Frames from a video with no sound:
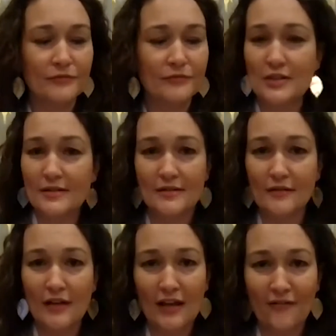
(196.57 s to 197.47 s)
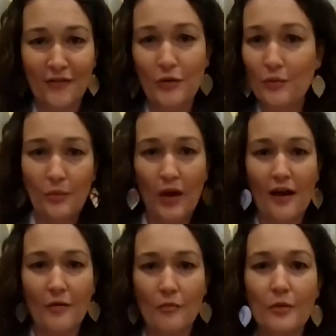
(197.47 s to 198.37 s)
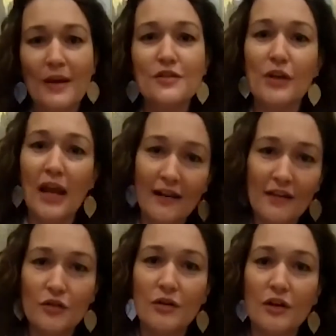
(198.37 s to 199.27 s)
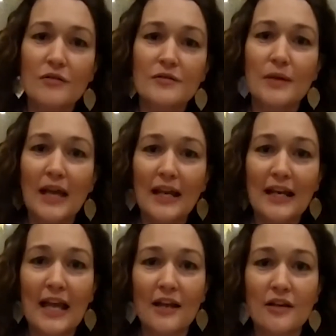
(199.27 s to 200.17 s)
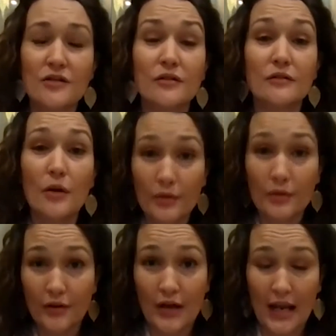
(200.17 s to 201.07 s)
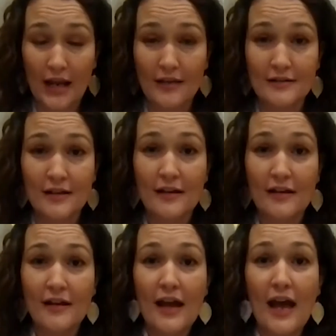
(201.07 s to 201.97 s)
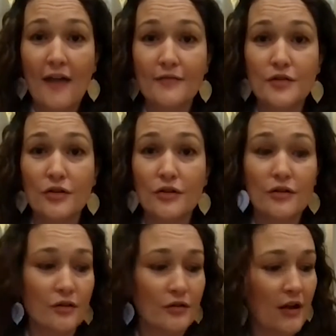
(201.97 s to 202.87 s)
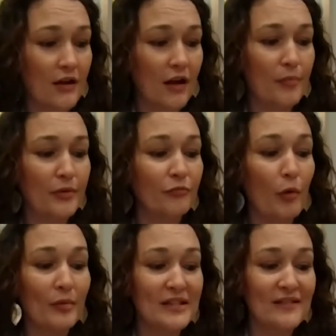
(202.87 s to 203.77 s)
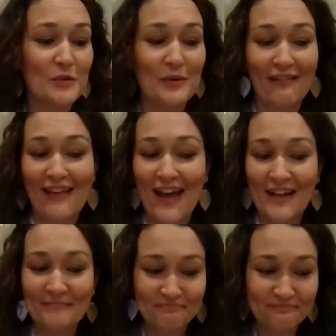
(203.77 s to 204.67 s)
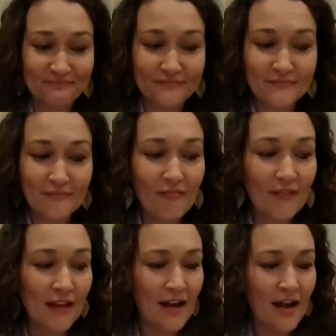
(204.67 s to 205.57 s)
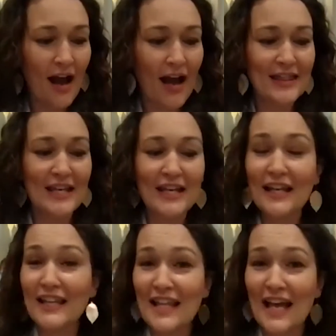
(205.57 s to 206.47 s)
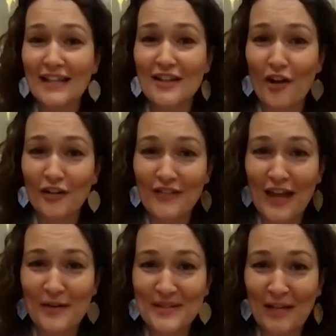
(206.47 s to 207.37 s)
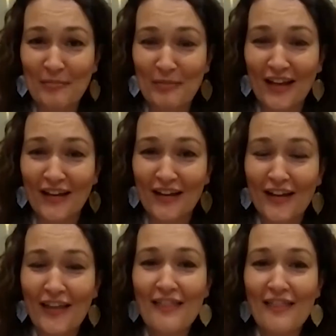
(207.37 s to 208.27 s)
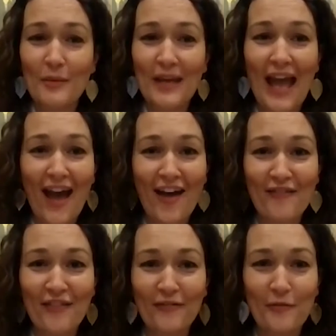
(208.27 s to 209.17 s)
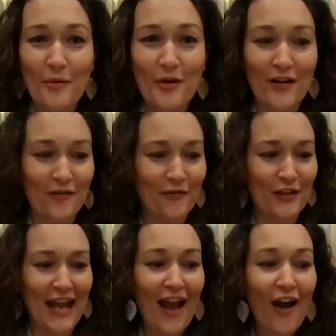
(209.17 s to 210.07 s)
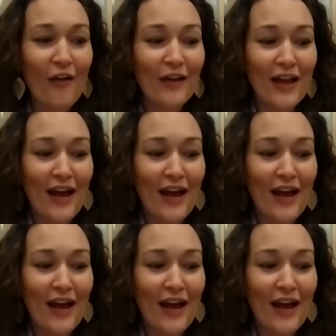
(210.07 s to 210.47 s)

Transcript: just if you want to raise your hand, and then you can also hit it again to lower your hand after a couple of moments of doing that. I think that's all of the housekeeping that we have for now.